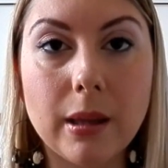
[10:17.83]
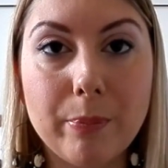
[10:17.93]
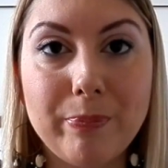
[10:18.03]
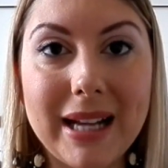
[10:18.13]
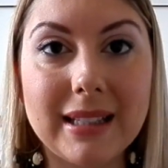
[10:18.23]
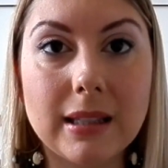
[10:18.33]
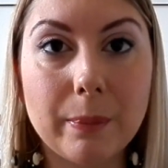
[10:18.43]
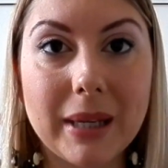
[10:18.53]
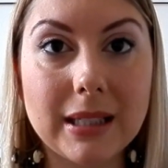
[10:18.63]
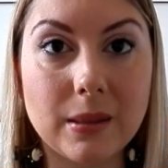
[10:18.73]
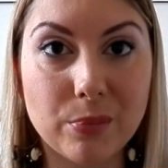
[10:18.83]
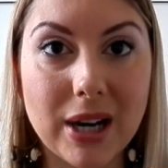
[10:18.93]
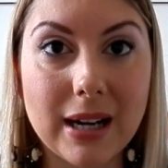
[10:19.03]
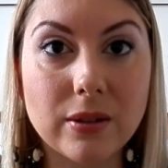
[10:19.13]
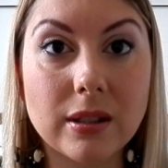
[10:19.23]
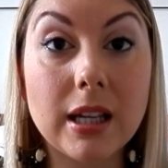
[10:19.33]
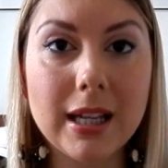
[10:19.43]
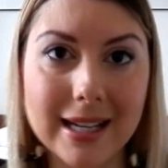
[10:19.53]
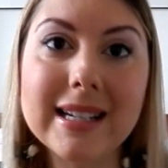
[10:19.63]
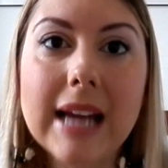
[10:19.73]
The best brows
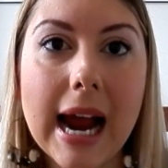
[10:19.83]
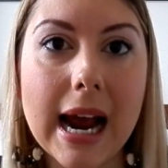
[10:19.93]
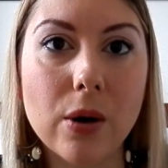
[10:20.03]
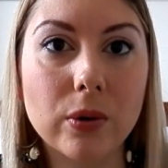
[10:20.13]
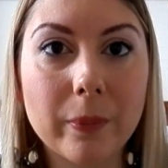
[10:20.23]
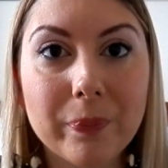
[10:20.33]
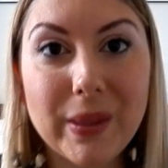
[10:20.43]
in town.